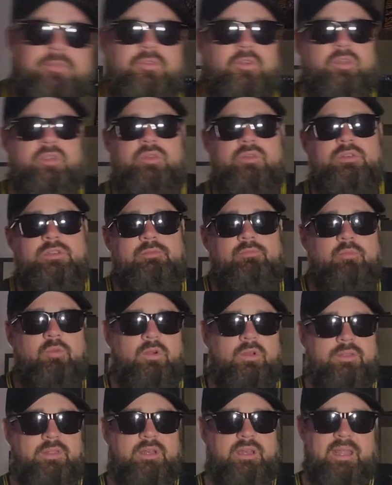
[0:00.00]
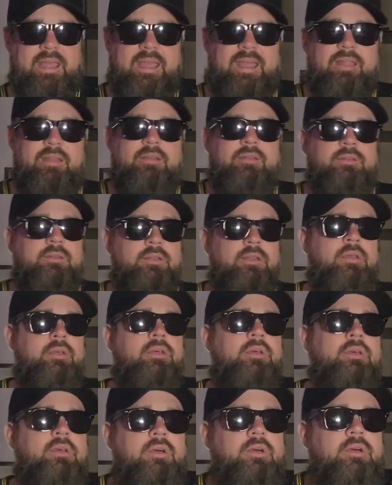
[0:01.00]
that,
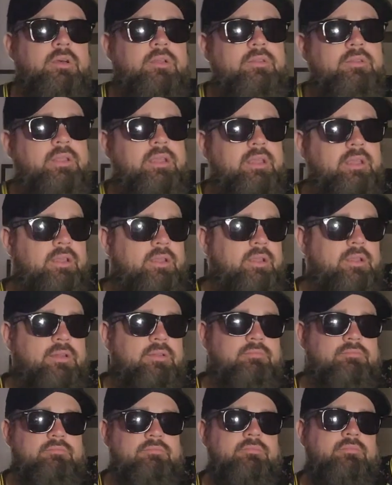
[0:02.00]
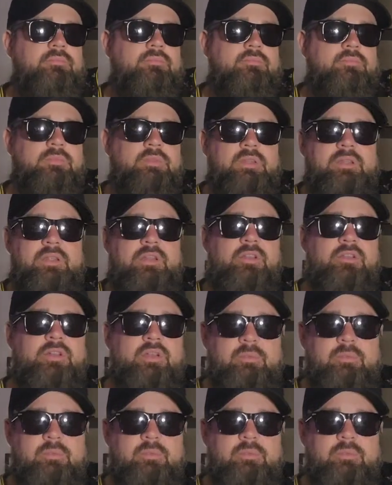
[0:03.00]
and then you're composing,